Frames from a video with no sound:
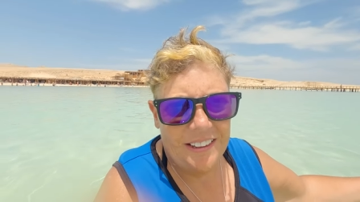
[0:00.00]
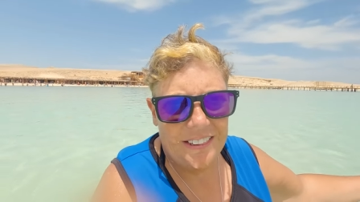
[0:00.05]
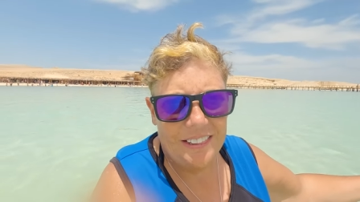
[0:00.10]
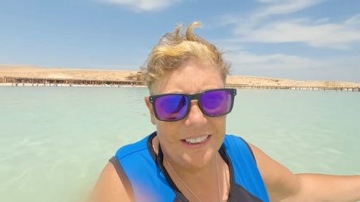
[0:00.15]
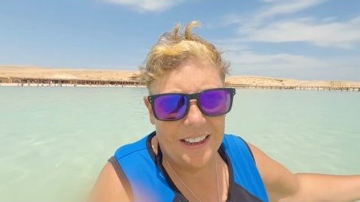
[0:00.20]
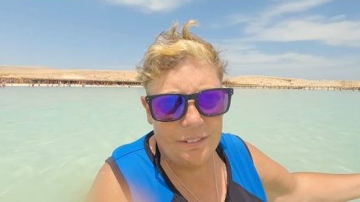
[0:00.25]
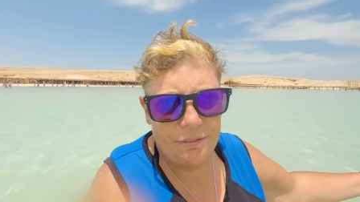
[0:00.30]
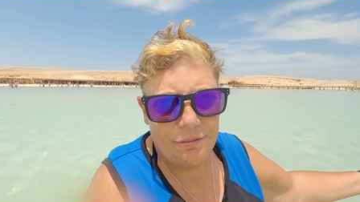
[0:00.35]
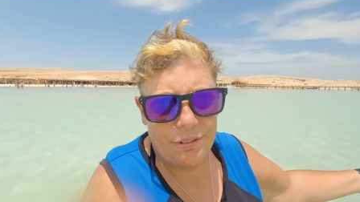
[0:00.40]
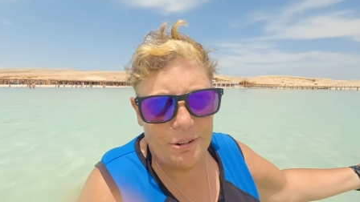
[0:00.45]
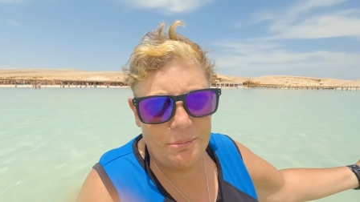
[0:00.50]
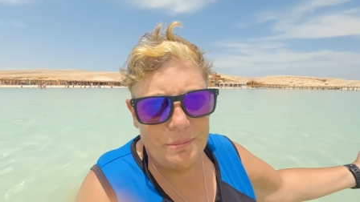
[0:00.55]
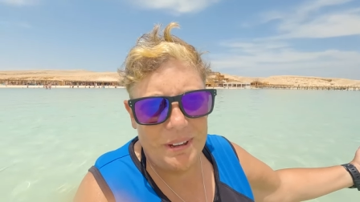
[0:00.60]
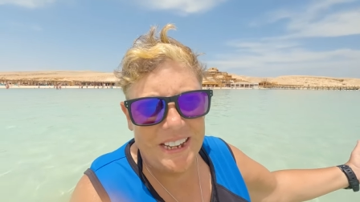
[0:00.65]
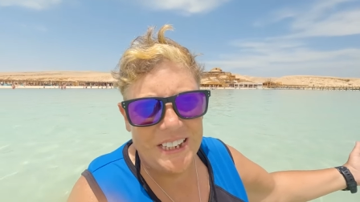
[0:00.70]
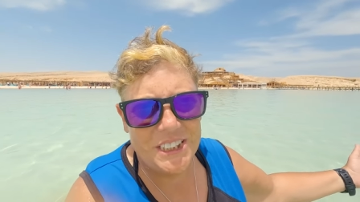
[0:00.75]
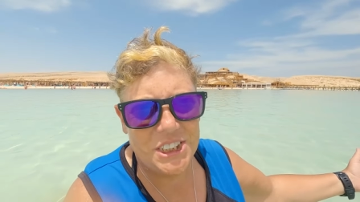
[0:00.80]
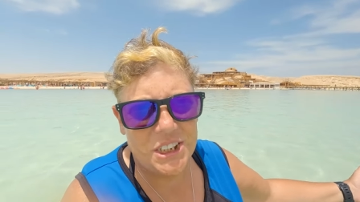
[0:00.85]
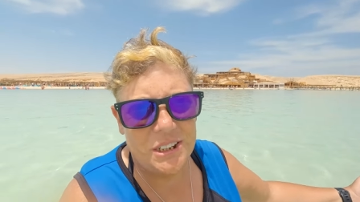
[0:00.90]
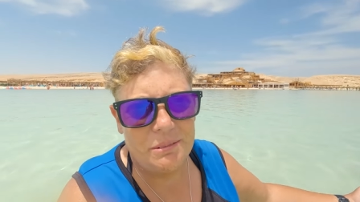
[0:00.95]
Love from
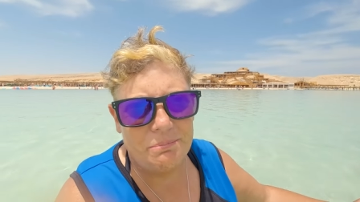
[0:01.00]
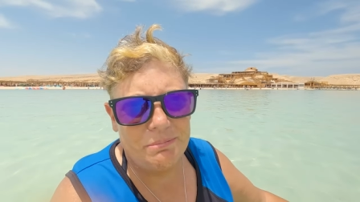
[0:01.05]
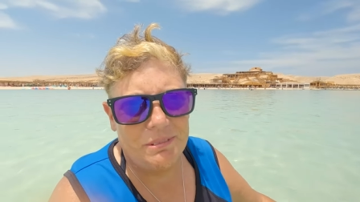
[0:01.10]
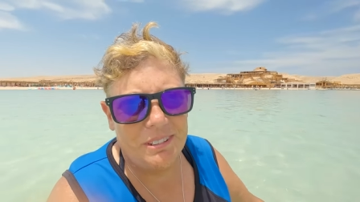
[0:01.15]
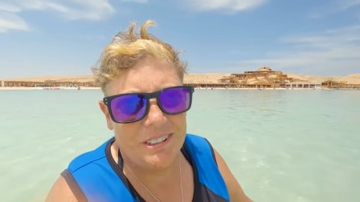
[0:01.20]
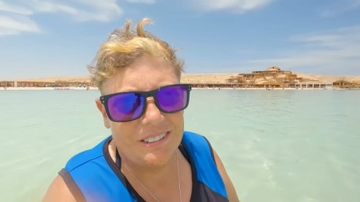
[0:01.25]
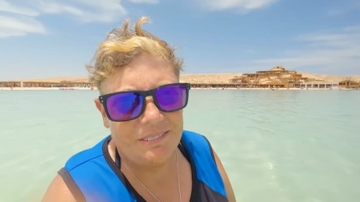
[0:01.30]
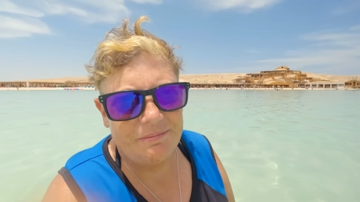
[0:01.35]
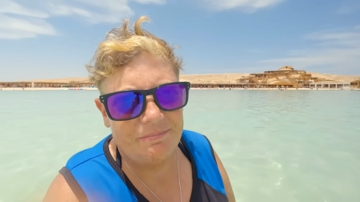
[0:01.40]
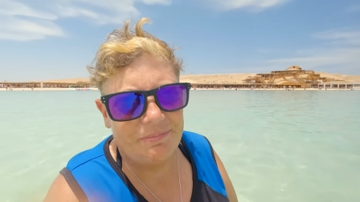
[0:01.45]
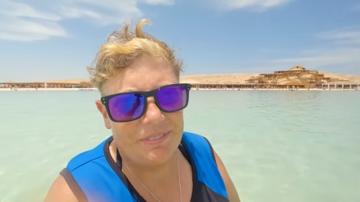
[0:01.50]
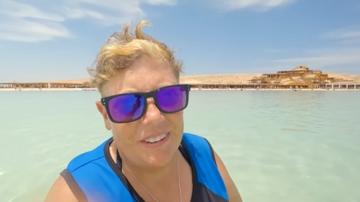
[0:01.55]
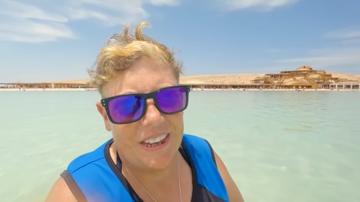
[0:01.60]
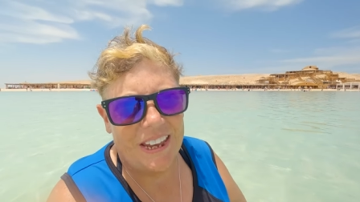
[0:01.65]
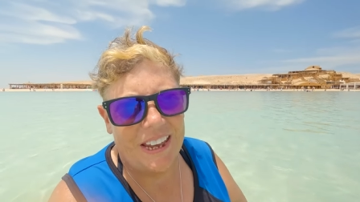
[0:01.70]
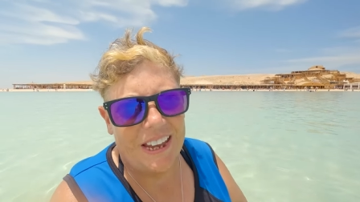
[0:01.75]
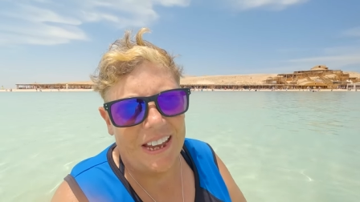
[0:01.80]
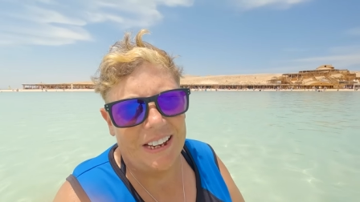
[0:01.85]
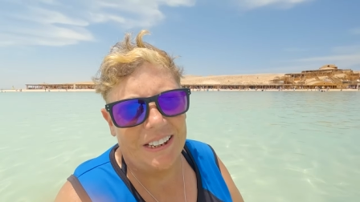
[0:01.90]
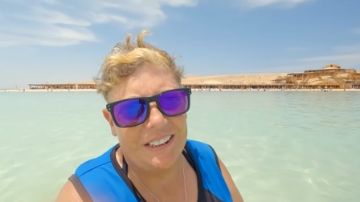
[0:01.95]
Egypt,
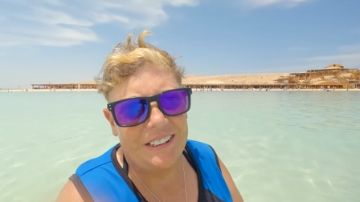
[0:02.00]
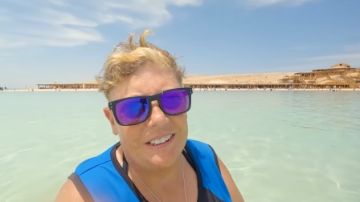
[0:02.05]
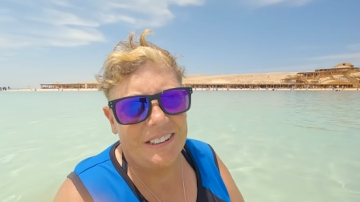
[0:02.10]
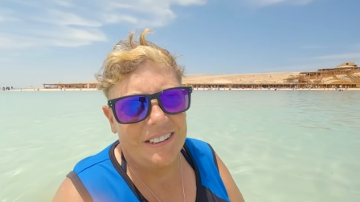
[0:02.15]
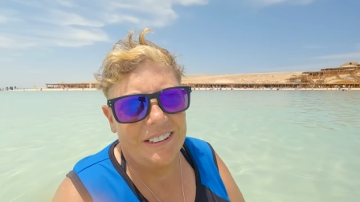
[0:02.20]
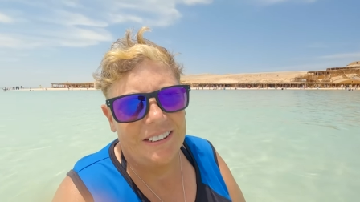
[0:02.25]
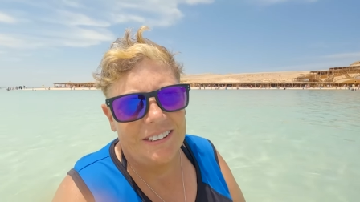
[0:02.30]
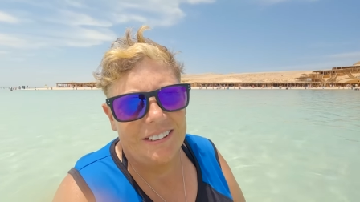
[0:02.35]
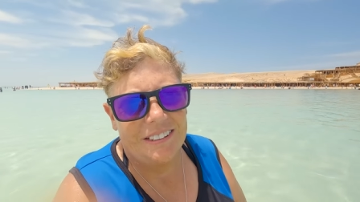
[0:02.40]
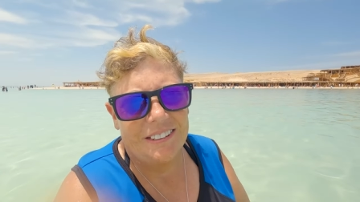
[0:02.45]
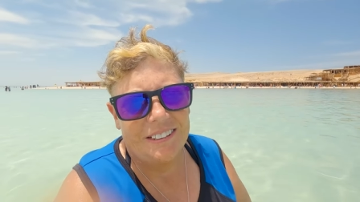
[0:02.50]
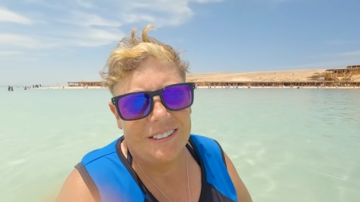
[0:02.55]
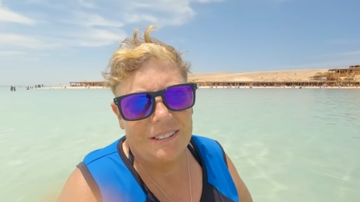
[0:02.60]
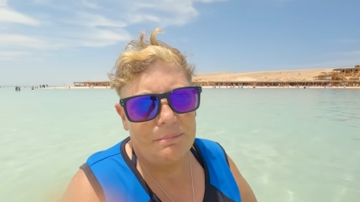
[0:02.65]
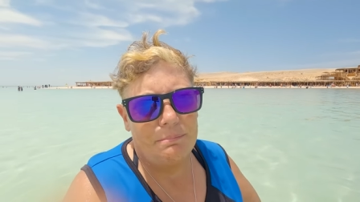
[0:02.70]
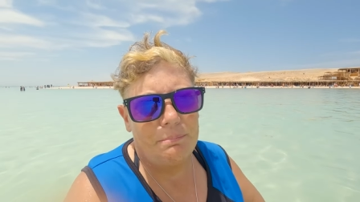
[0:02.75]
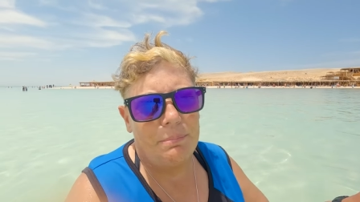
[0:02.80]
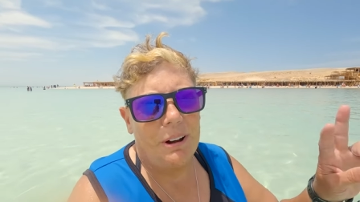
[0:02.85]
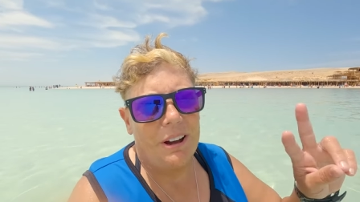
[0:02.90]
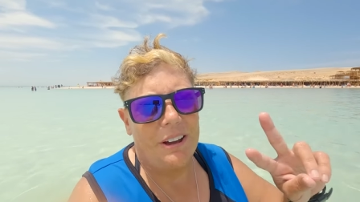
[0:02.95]
and
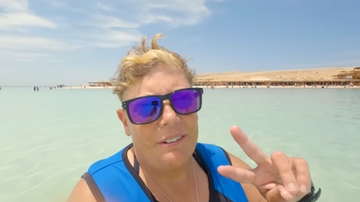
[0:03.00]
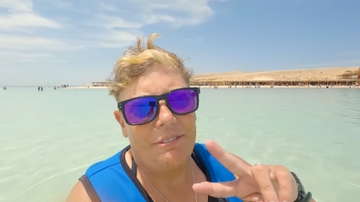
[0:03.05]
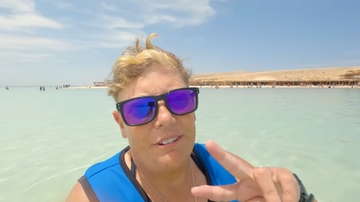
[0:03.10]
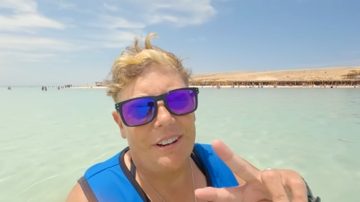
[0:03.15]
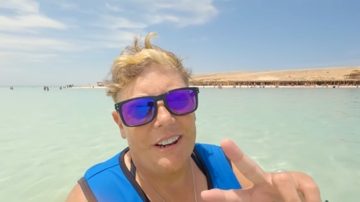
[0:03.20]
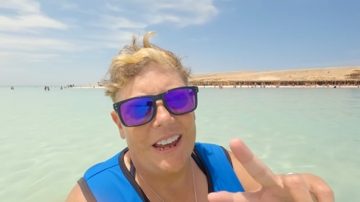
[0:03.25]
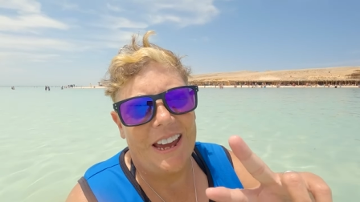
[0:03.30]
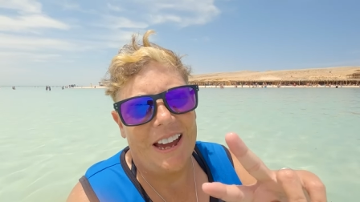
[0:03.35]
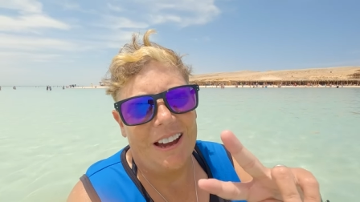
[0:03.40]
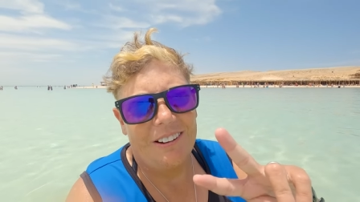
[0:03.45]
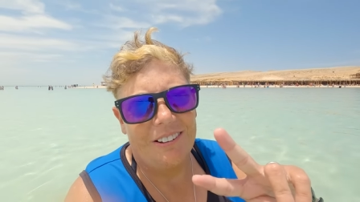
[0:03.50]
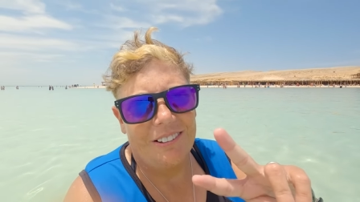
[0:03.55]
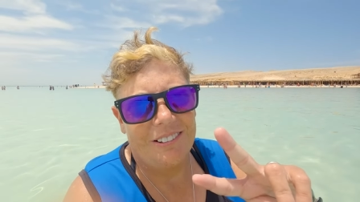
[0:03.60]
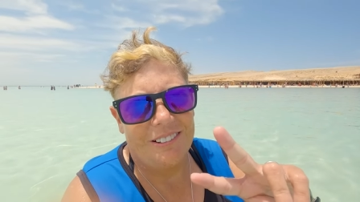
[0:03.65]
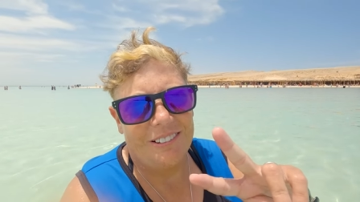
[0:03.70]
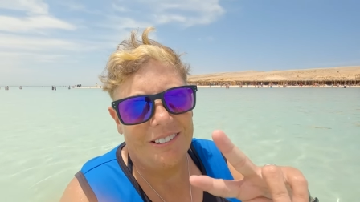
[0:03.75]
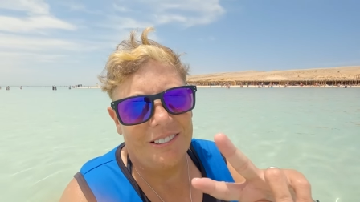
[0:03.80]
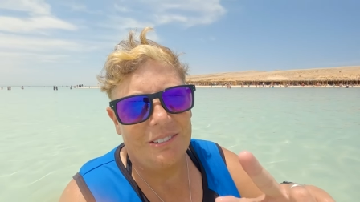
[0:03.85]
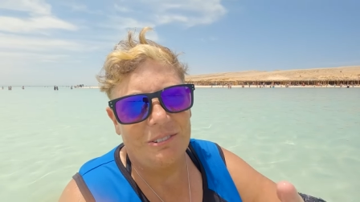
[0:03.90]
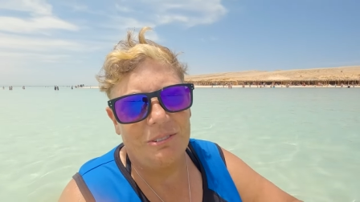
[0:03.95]
bye for now.
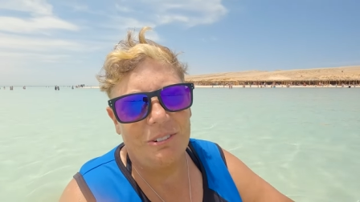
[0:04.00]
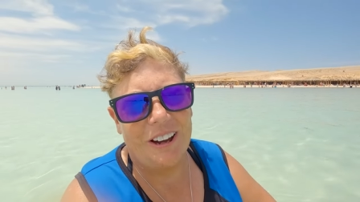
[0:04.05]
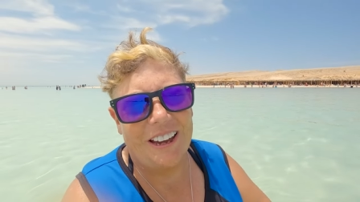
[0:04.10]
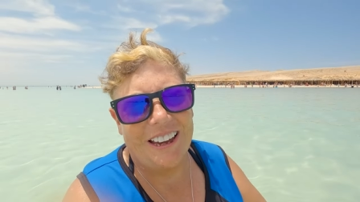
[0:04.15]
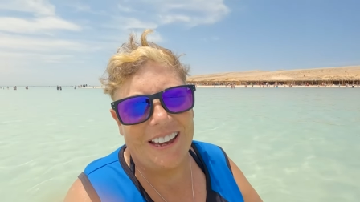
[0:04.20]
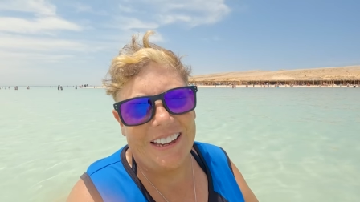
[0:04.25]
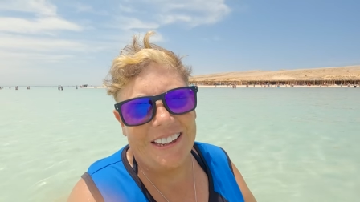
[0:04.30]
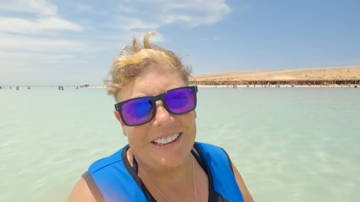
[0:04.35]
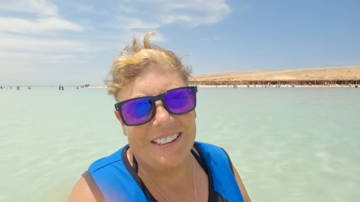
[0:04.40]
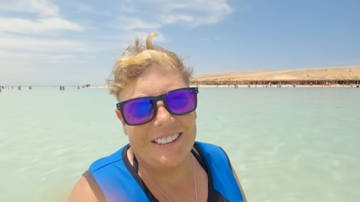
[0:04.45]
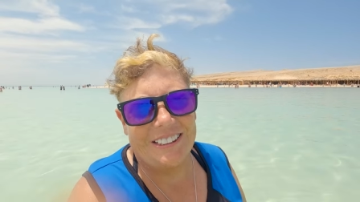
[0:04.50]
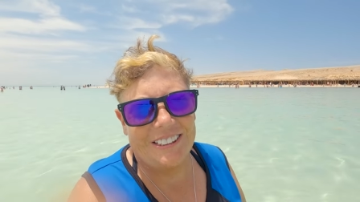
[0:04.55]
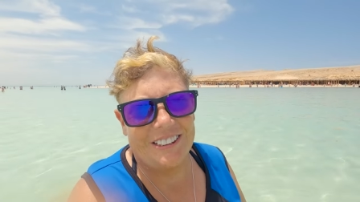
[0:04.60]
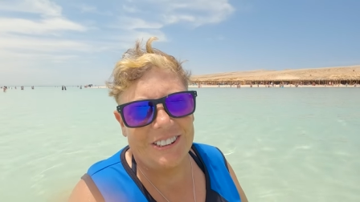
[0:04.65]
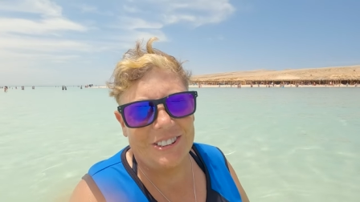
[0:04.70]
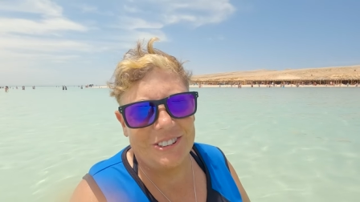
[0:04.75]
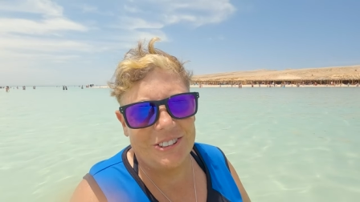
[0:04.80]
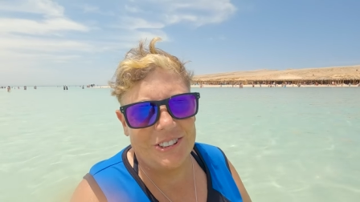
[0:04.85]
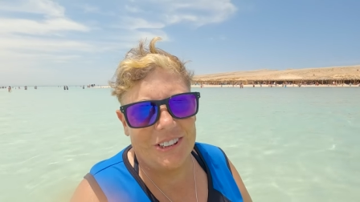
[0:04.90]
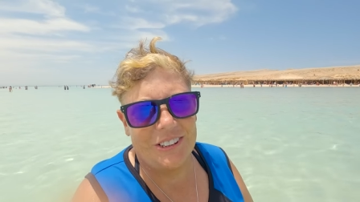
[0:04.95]
We're
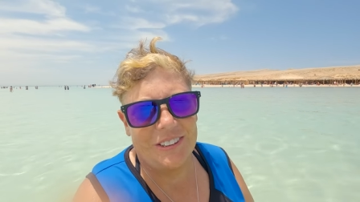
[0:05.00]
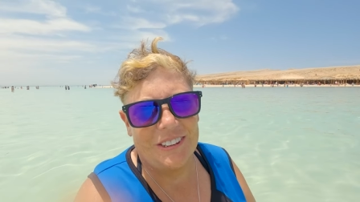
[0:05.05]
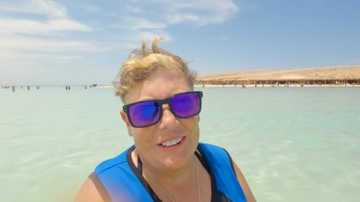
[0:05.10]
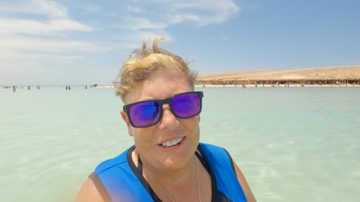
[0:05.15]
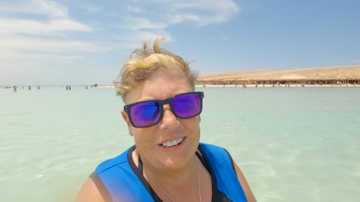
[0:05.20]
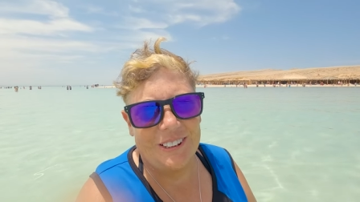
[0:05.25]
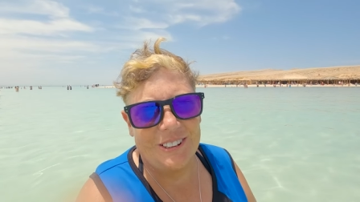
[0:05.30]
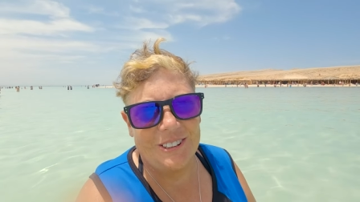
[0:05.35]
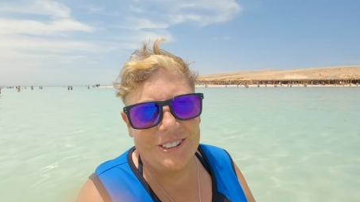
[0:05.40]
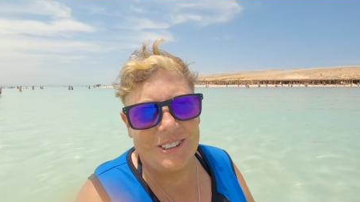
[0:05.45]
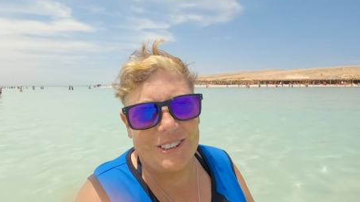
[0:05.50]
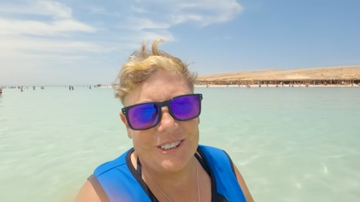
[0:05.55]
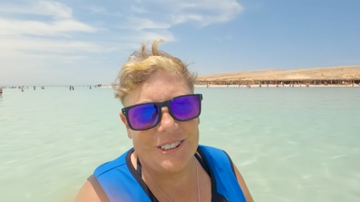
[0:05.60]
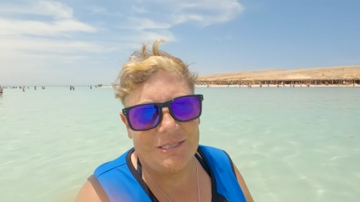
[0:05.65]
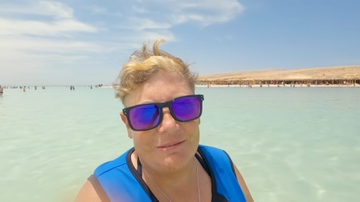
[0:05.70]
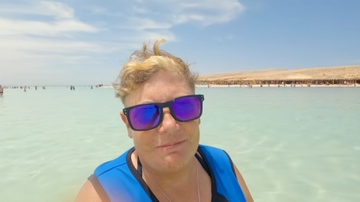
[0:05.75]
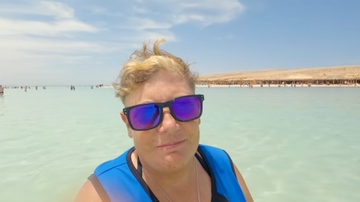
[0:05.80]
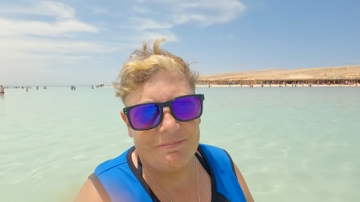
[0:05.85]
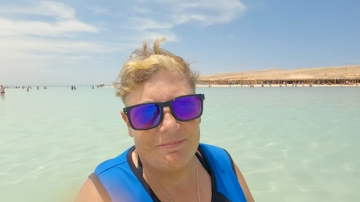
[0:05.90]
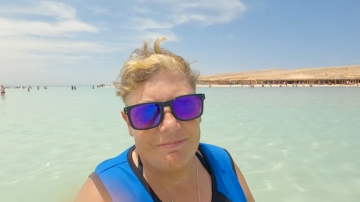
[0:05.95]
Girls on the
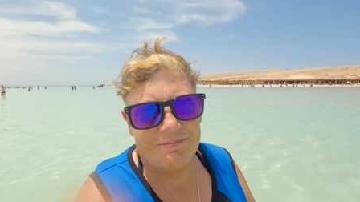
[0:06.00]
Loose.